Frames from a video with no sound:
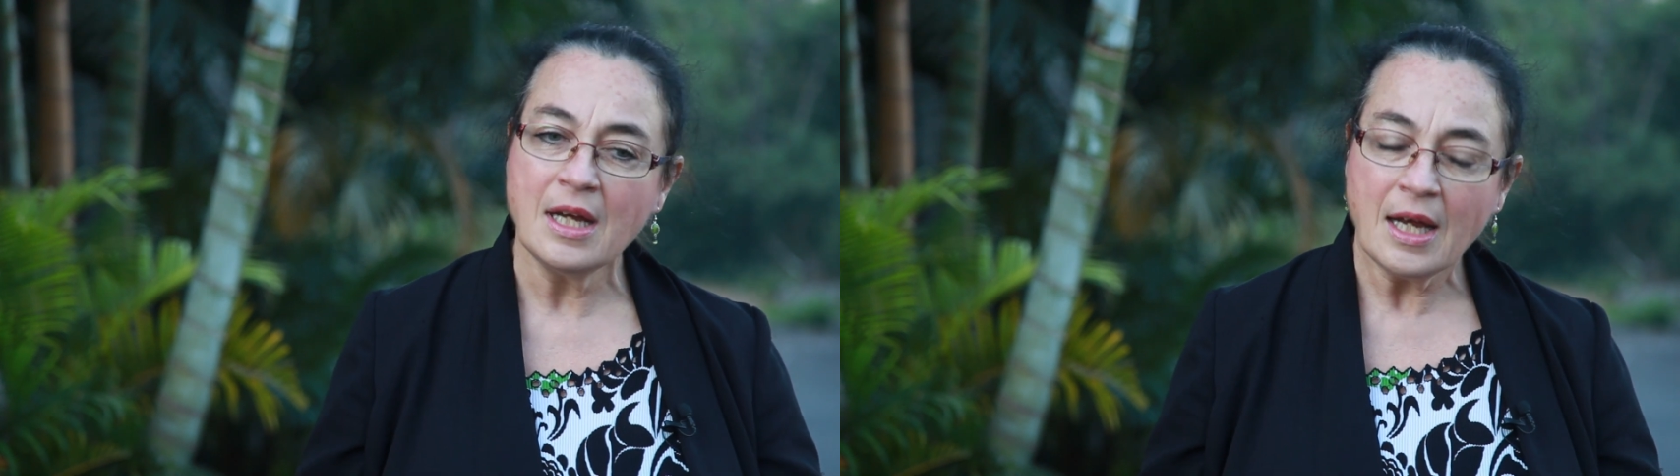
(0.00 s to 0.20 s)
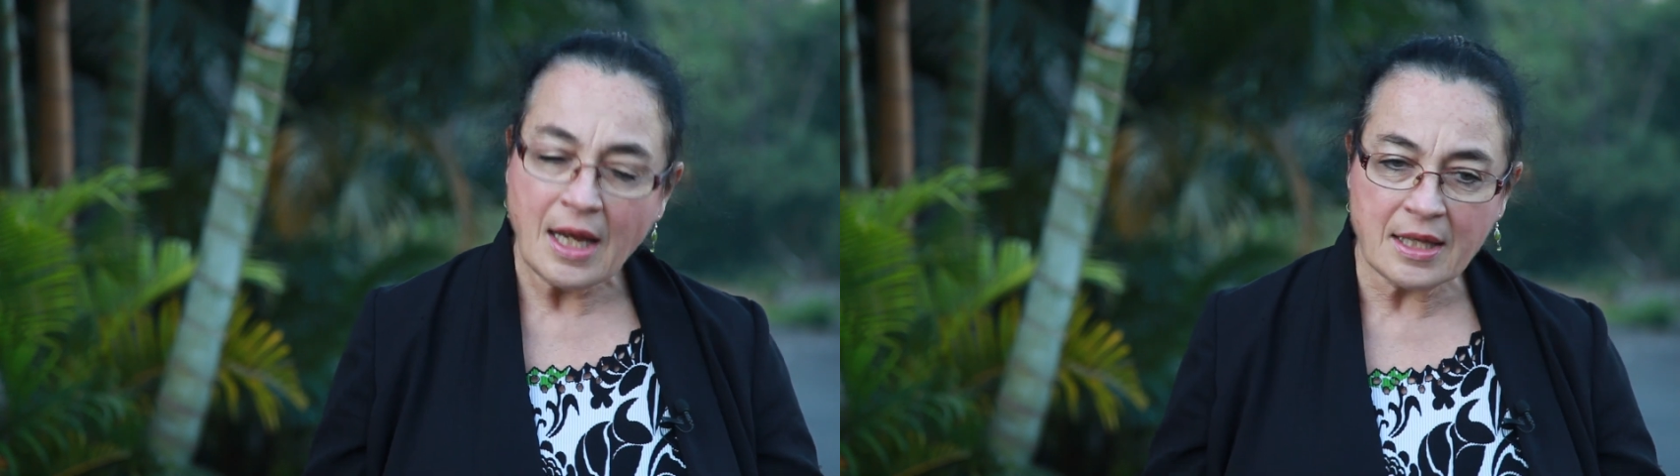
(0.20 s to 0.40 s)

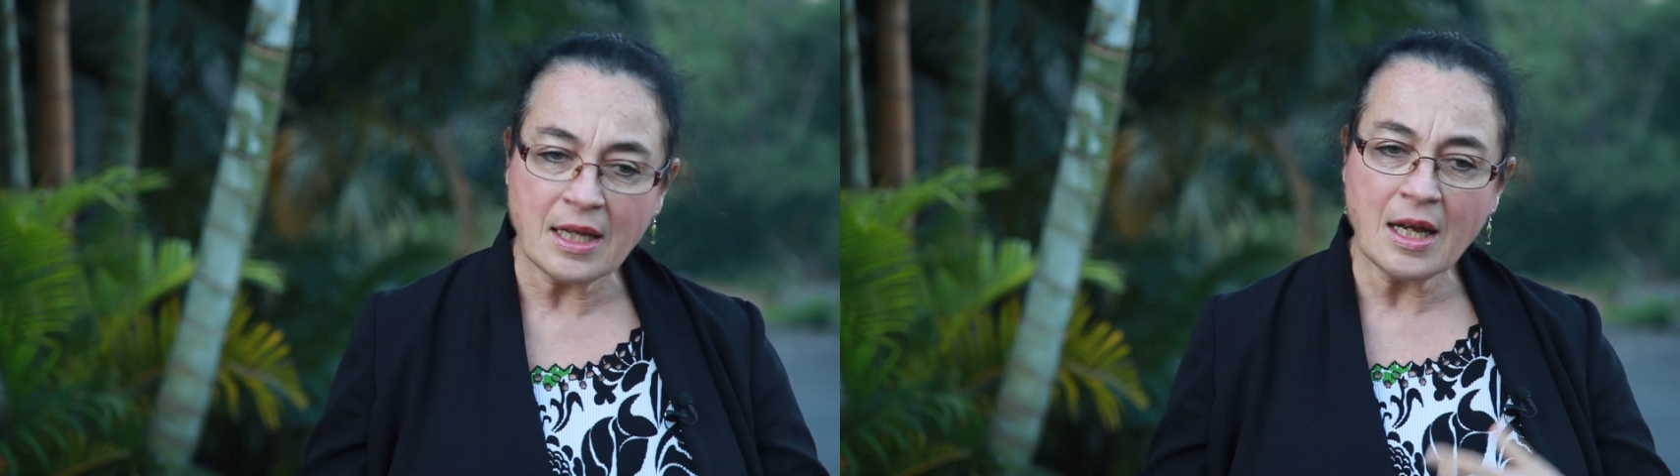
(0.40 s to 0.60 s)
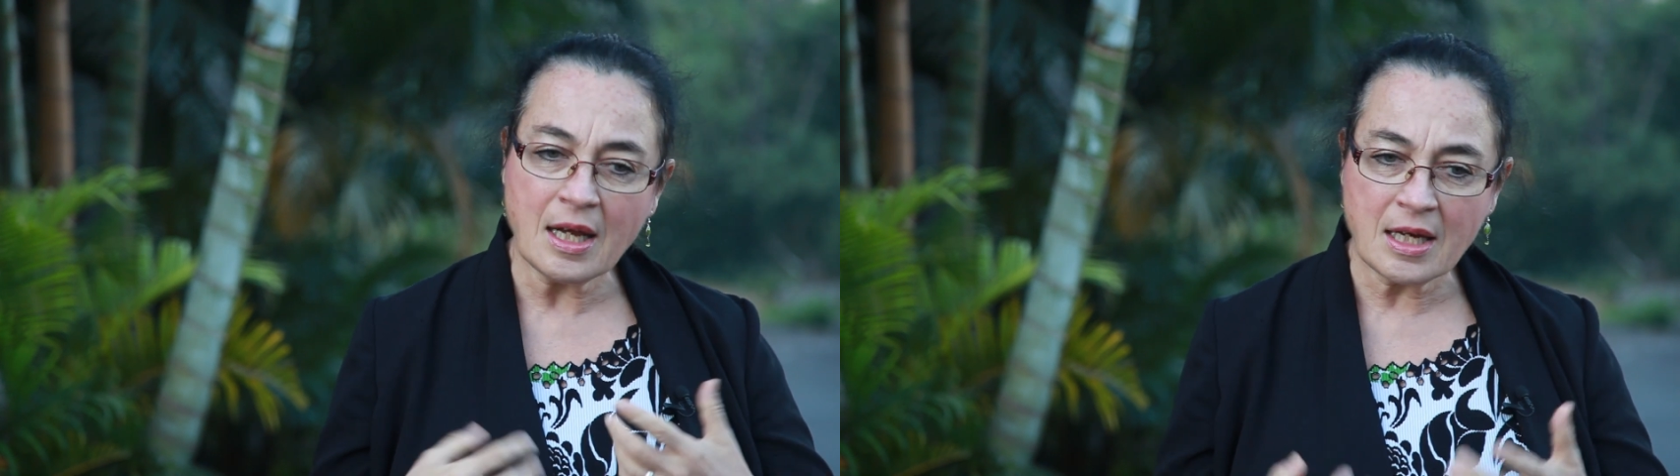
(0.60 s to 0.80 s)
And
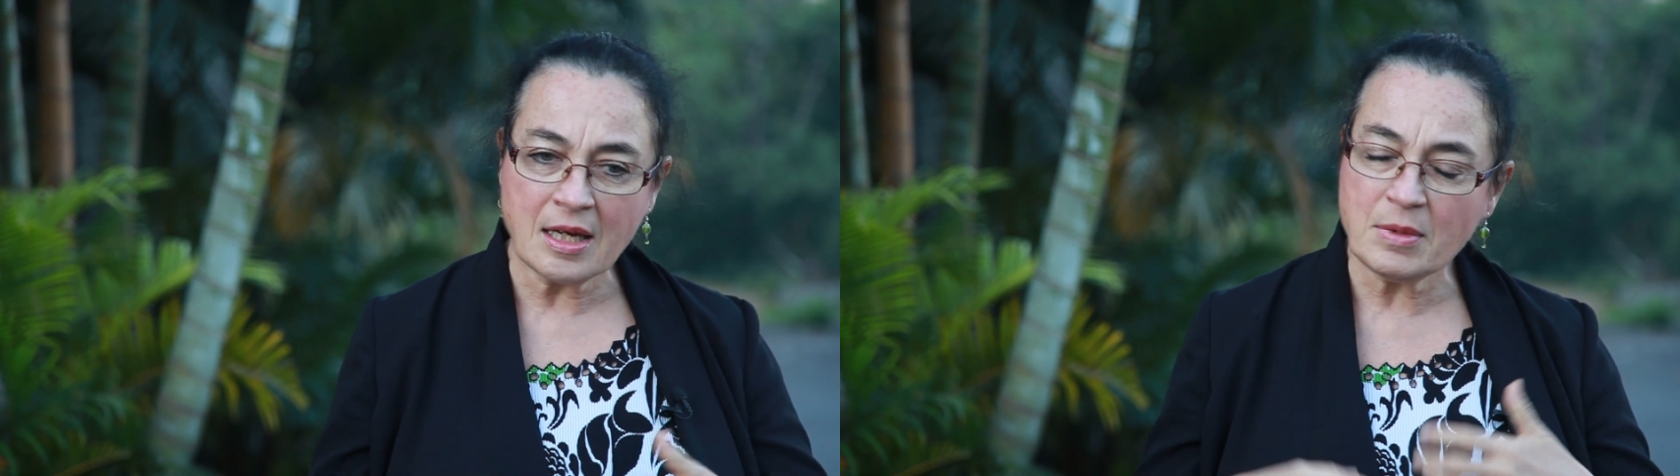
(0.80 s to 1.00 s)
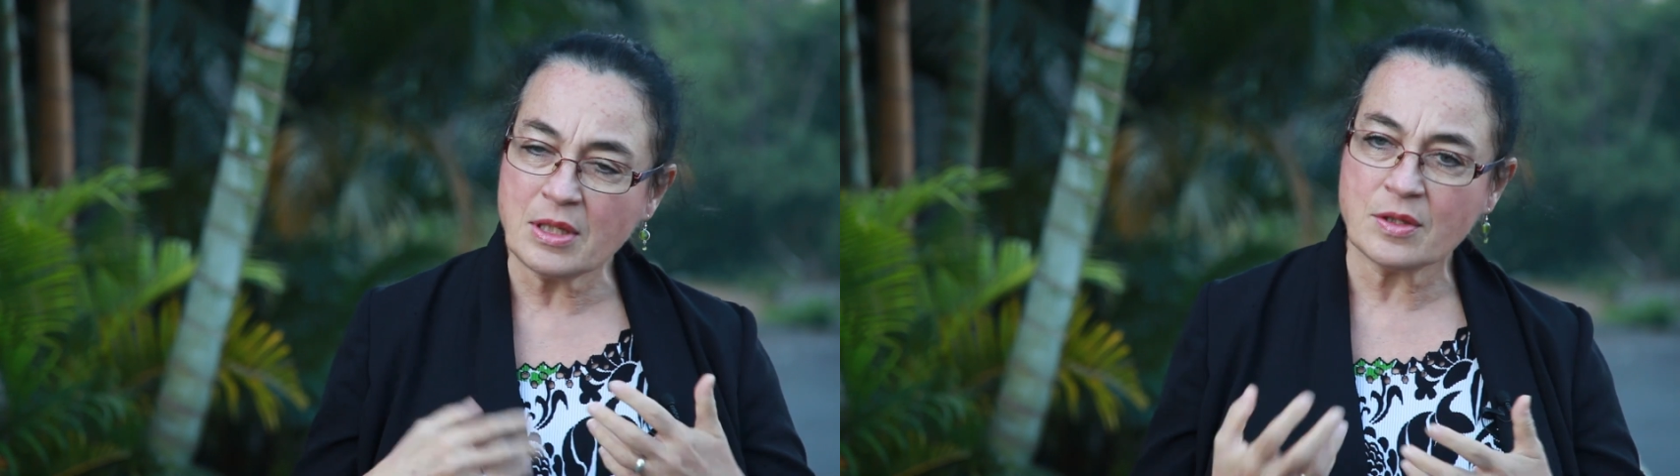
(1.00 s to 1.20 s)
then I
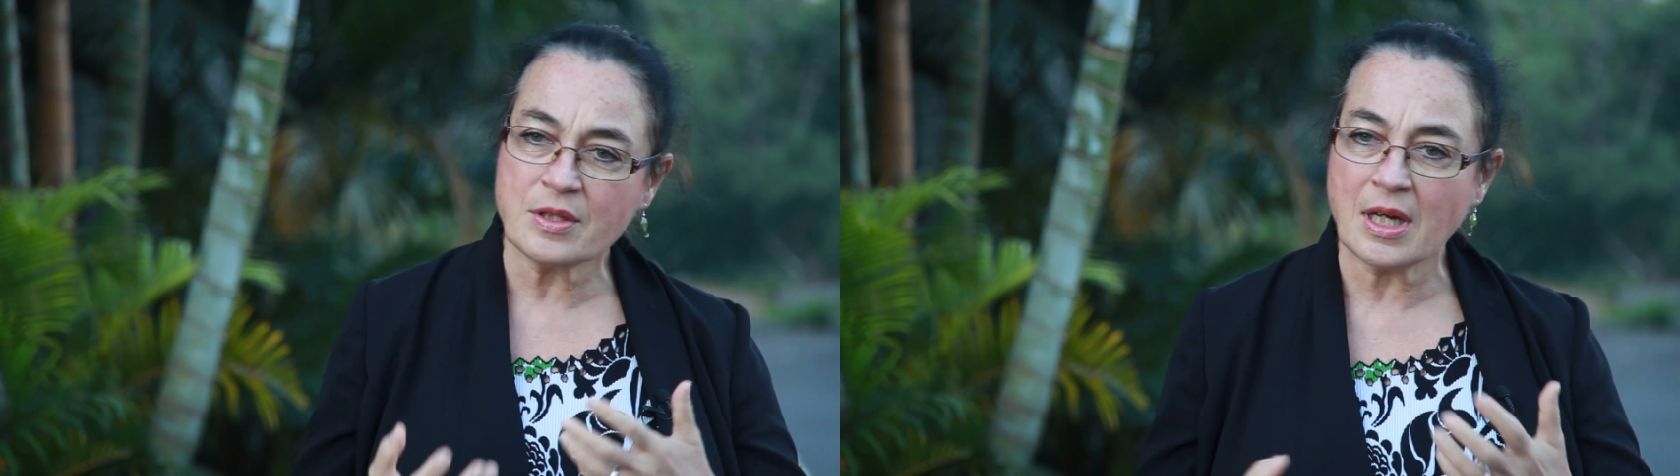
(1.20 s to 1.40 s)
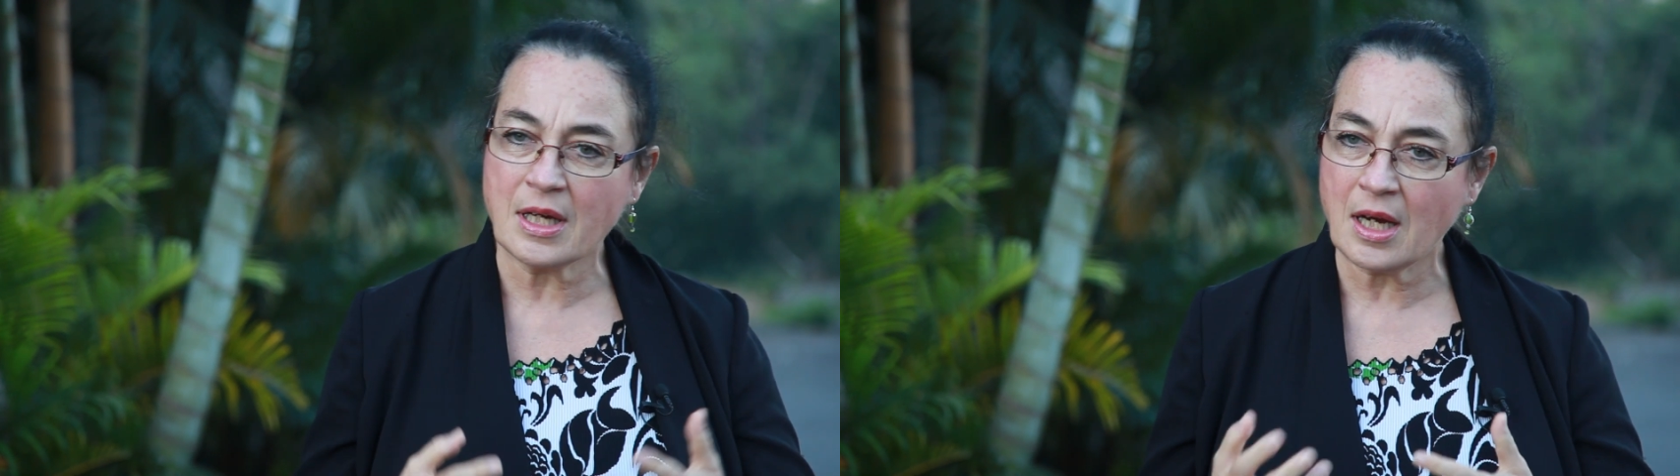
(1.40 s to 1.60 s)
came into
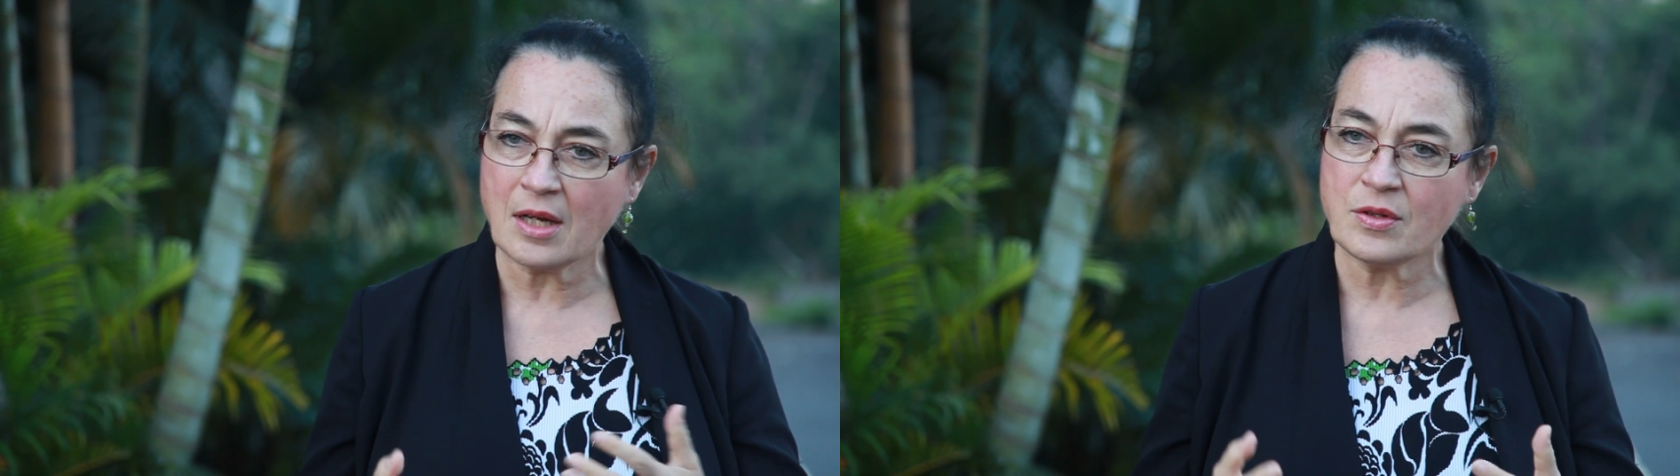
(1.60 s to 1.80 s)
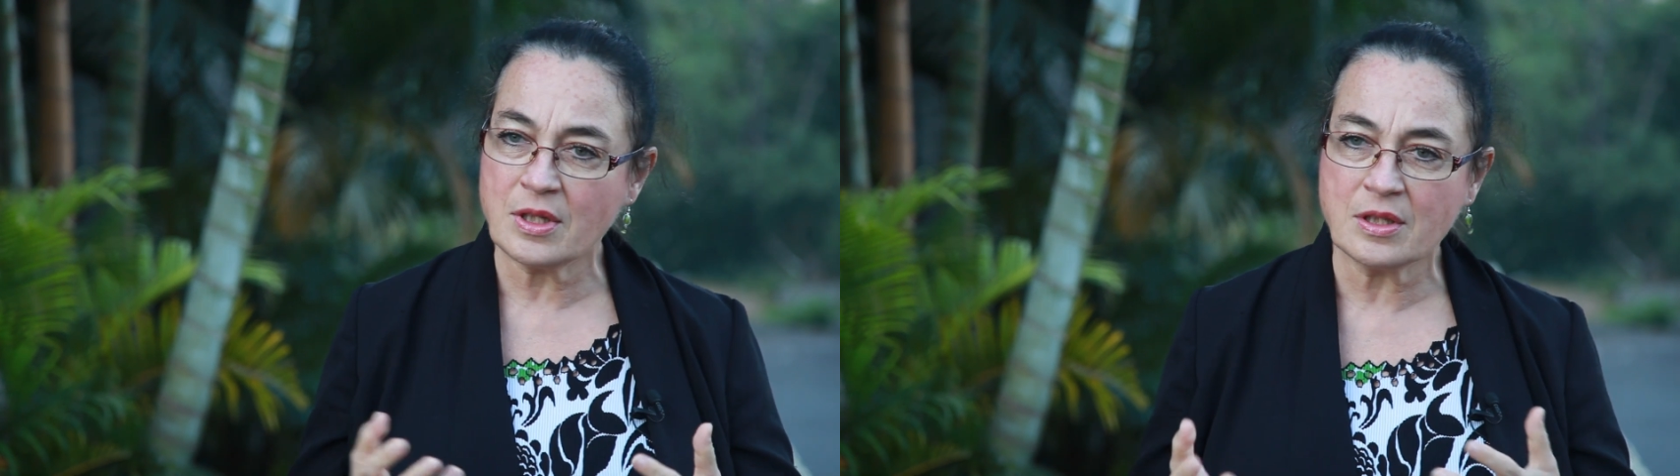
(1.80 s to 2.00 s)

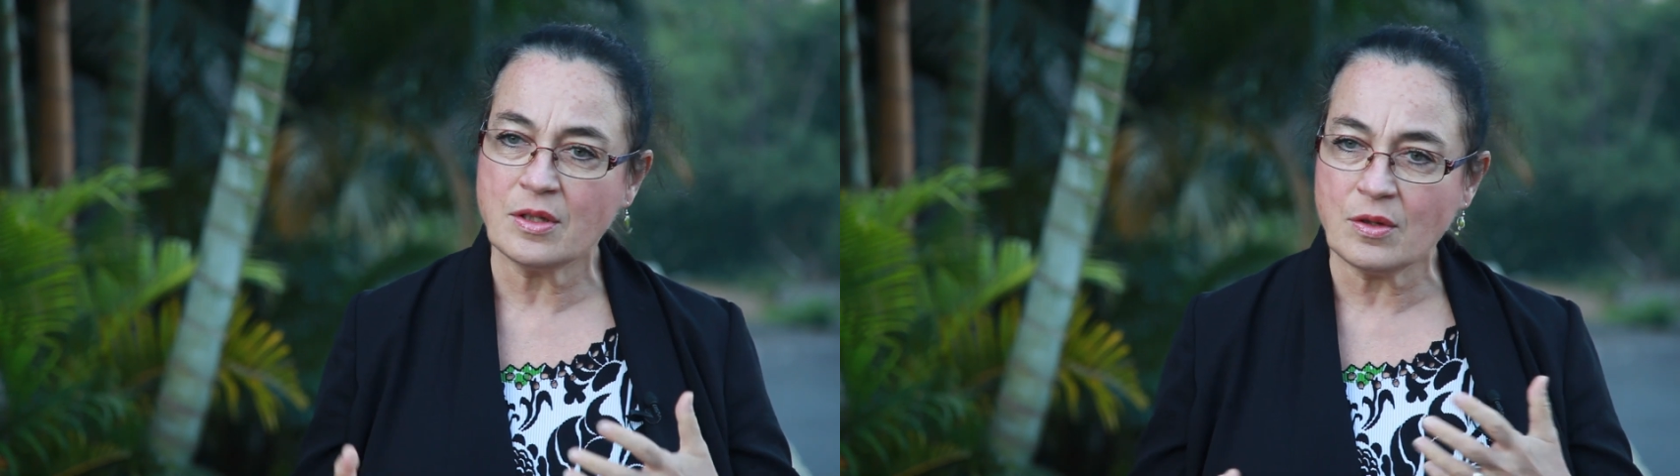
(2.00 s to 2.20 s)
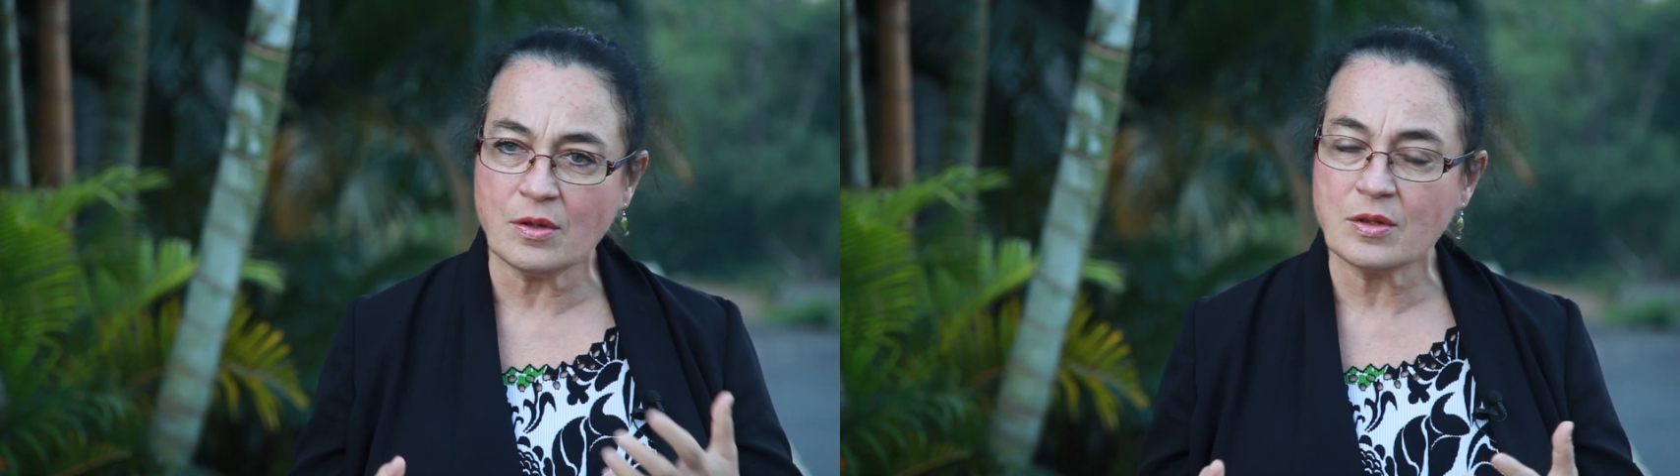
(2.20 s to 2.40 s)
psychiatry as a
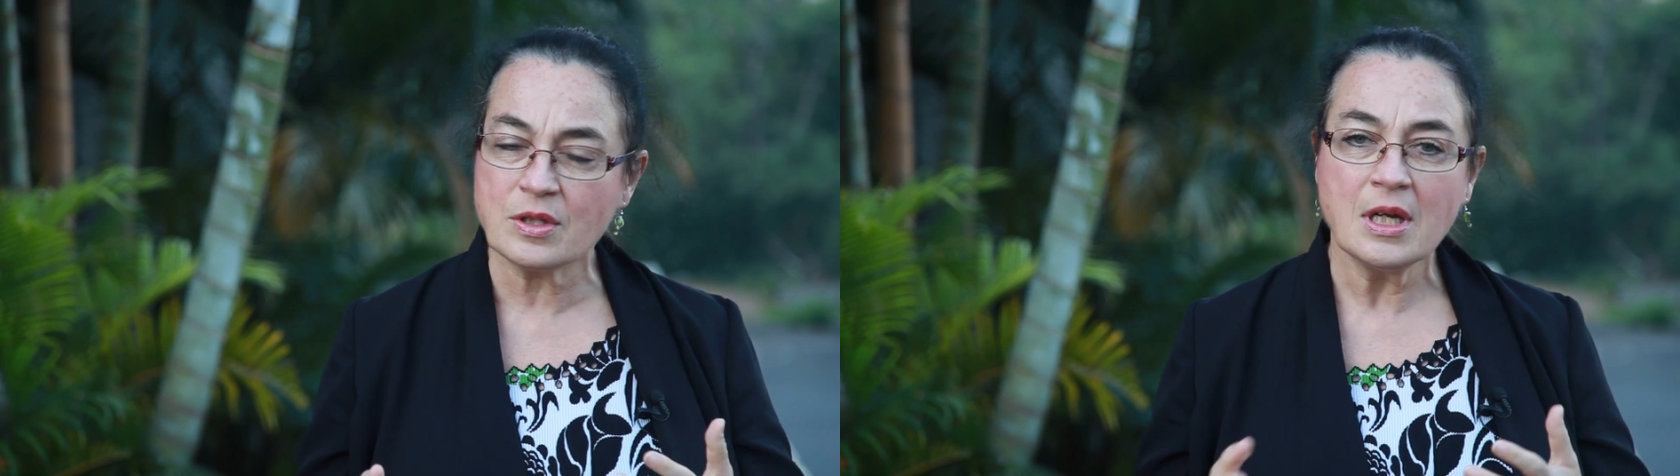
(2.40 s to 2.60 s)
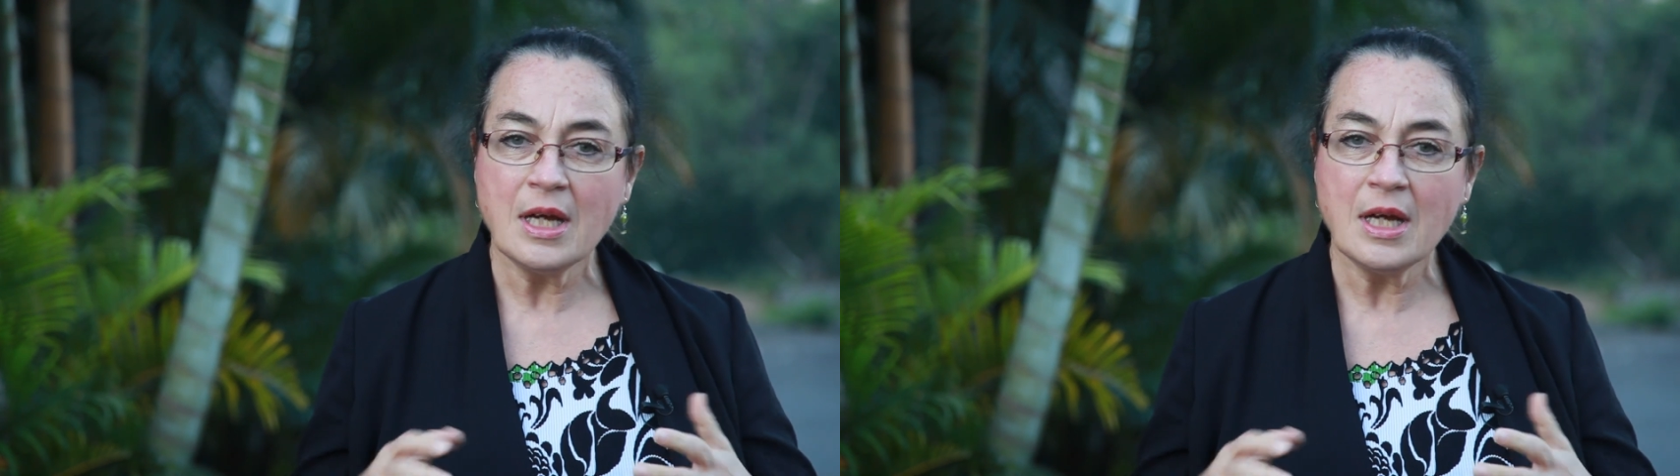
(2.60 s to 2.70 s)
nurse,